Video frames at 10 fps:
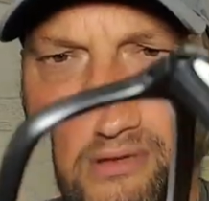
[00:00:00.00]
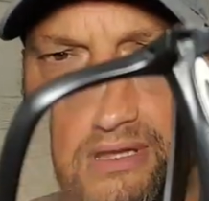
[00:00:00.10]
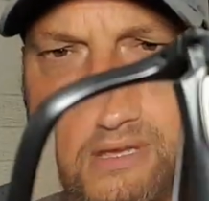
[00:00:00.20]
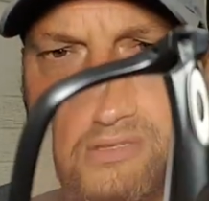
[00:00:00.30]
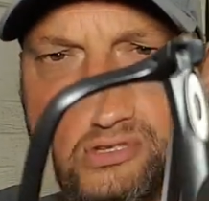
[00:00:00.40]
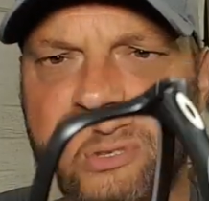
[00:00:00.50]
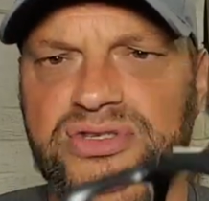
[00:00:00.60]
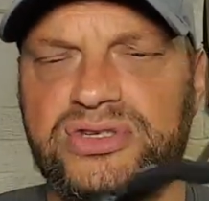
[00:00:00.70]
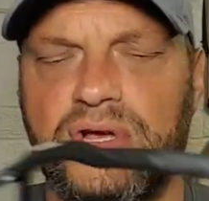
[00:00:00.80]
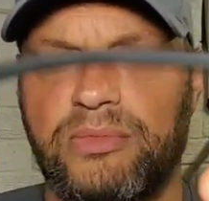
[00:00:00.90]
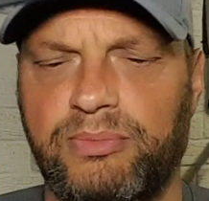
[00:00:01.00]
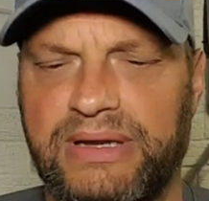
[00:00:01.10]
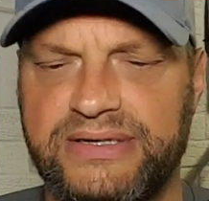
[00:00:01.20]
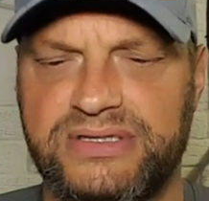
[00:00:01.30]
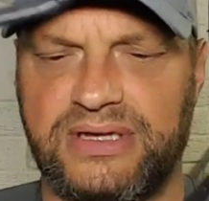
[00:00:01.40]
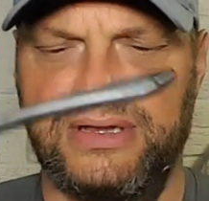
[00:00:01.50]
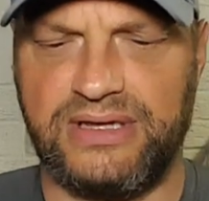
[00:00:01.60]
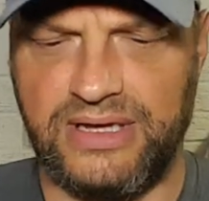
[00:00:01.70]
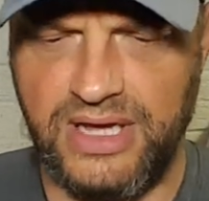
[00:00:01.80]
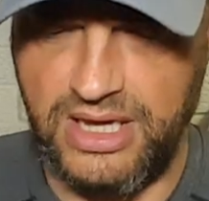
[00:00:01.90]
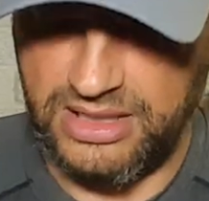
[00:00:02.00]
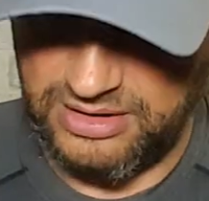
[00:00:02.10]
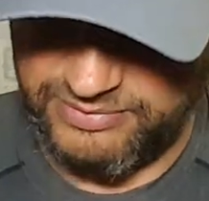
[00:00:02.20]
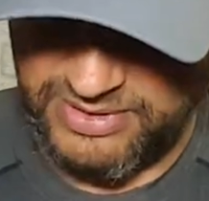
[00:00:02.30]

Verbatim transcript: the hinge is just a normal plastic thing. You can